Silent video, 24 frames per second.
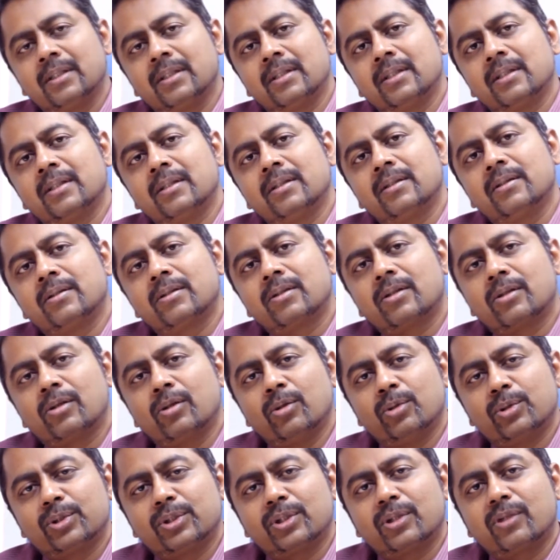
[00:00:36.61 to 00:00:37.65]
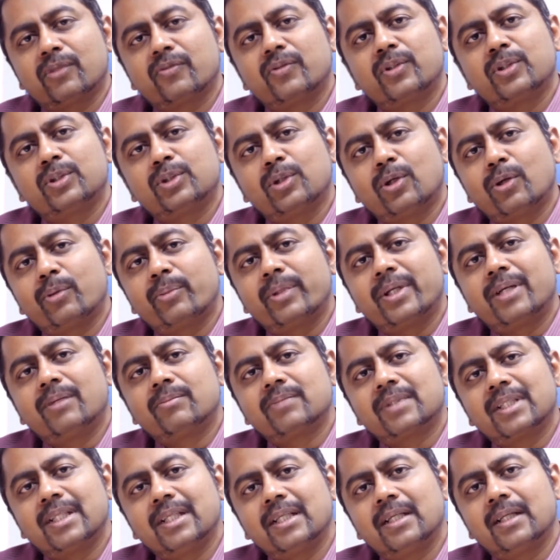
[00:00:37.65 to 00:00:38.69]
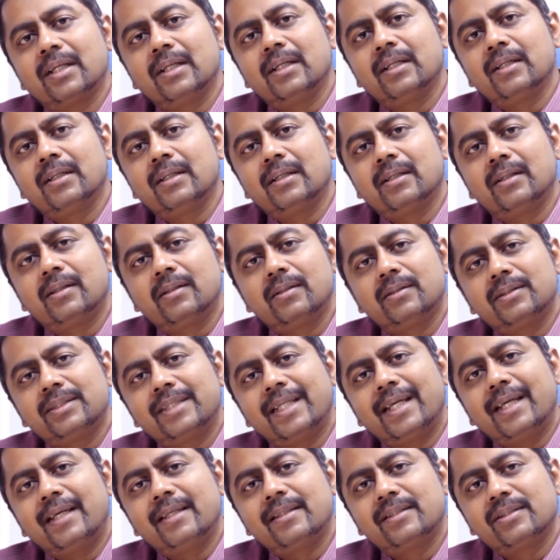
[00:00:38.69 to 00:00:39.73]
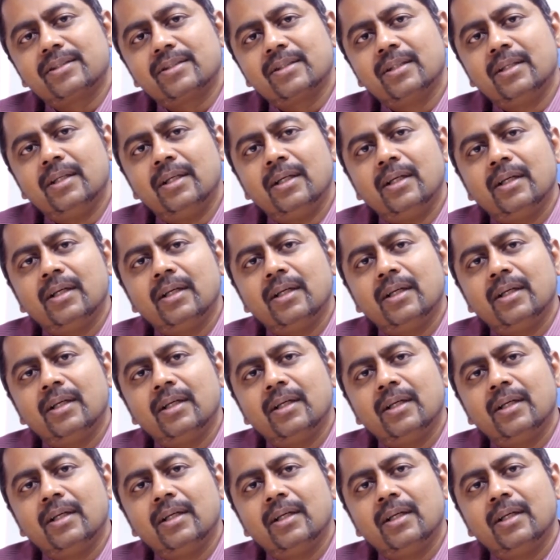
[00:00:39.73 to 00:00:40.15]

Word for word: the closure of the jaw becomes a little uh, changed